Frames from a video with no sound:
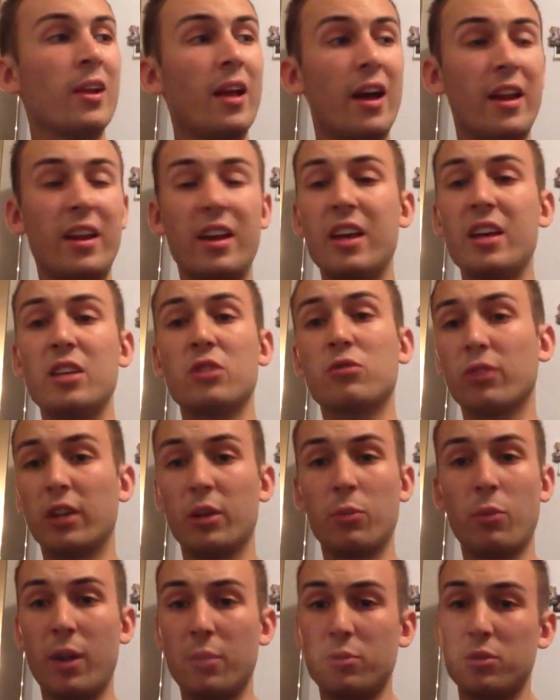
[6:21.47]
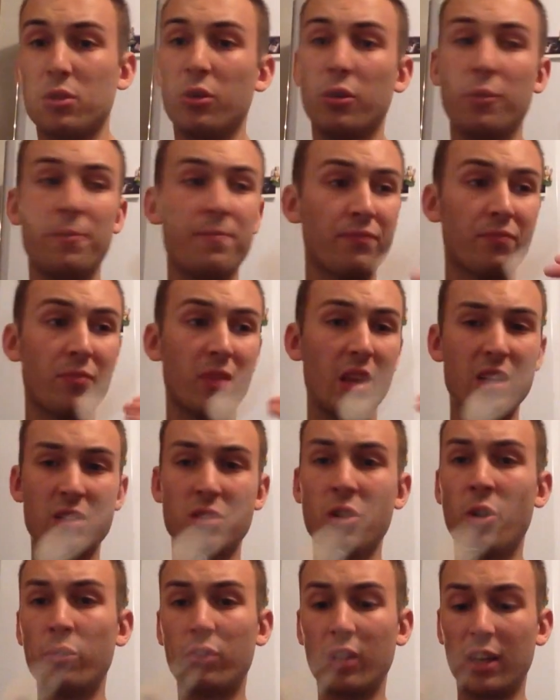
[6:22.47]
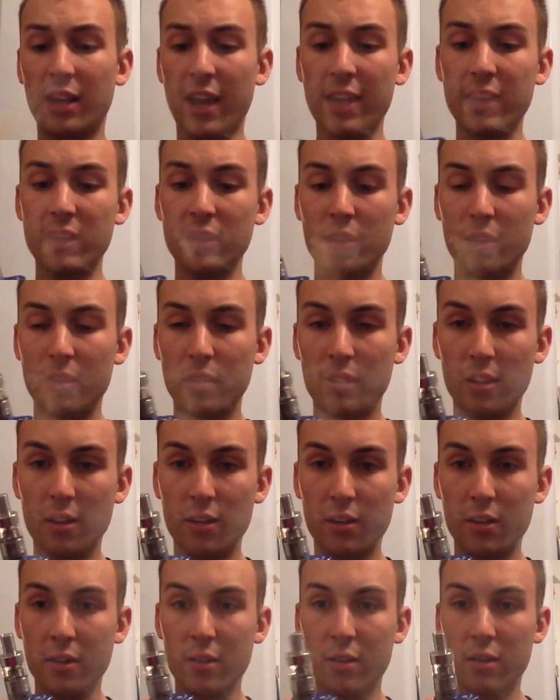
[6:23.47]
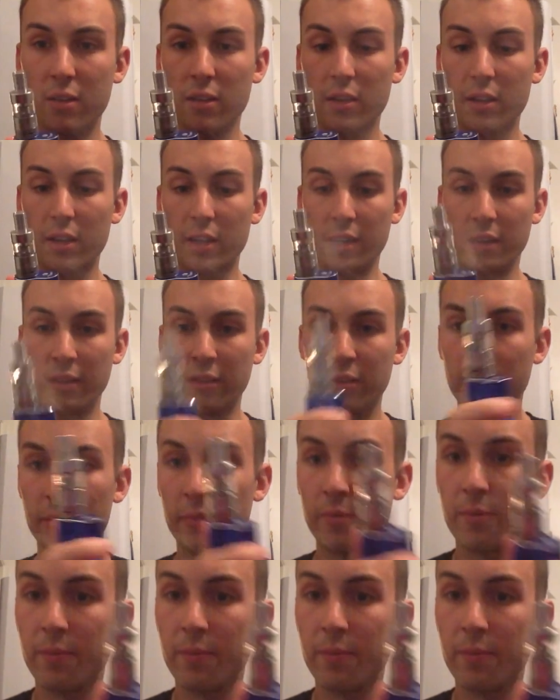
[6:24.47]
And it hits really well too. There's no delay in,